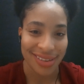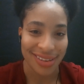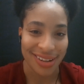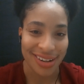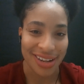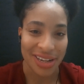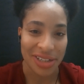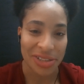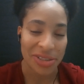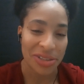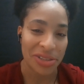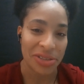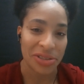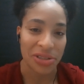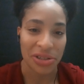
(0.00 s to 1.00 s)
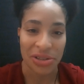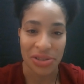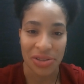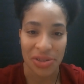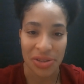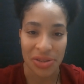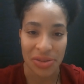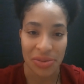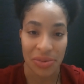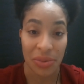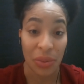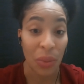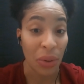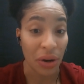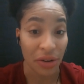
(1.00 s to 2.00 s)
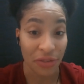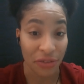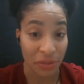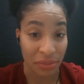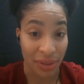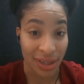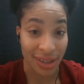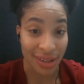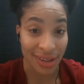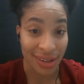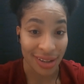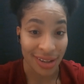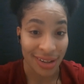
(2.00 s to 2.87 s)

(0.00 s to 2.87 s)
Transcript: that actually does work for me,